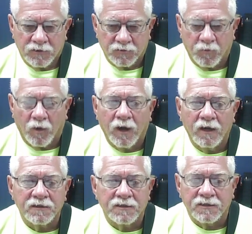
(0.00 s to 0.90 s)

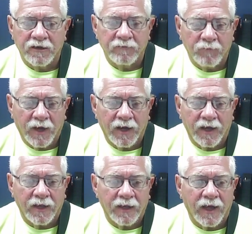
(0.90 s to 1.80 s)
what saved
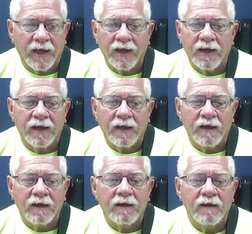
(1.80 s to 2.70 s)
my
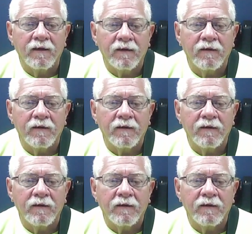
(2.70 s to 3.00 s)
life.